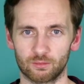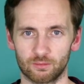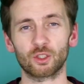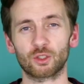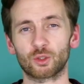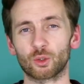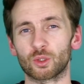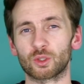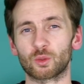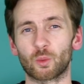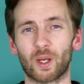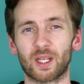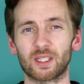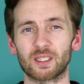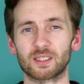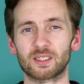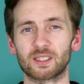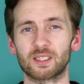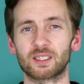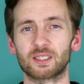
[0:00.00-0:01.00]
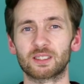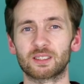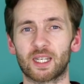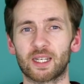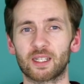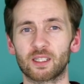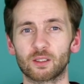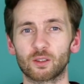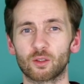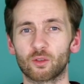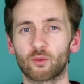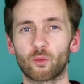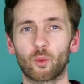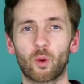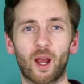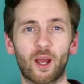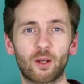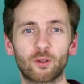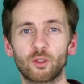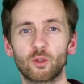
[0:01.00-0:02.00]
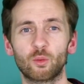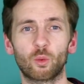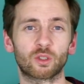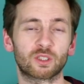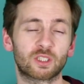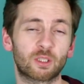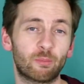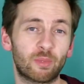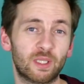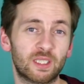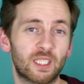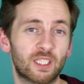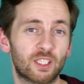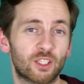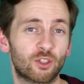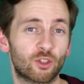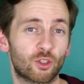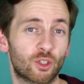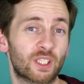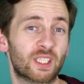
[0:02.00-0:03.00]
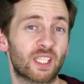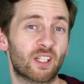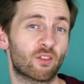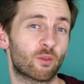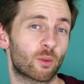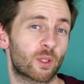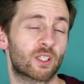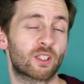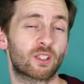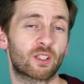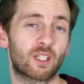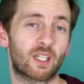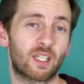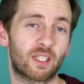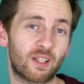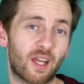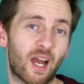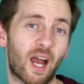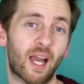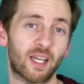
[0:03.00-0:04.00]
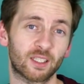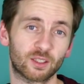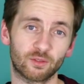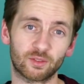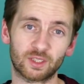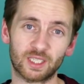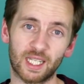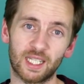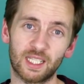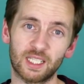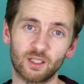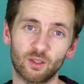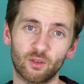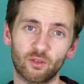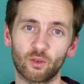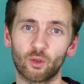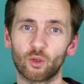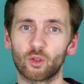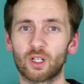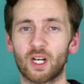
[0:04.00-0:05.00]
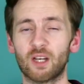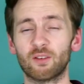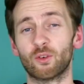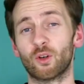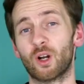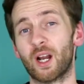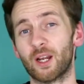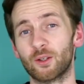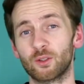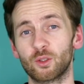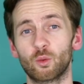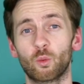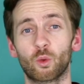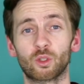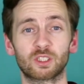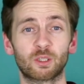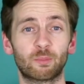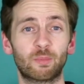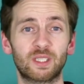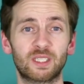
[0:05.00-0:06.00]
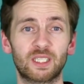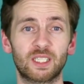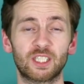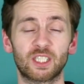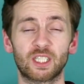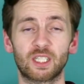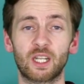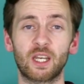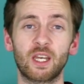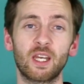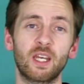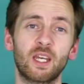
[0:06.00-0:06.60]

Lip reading: So as well as the style of how you want to position yourself when you're in the act of taking the photograph, or how you want to position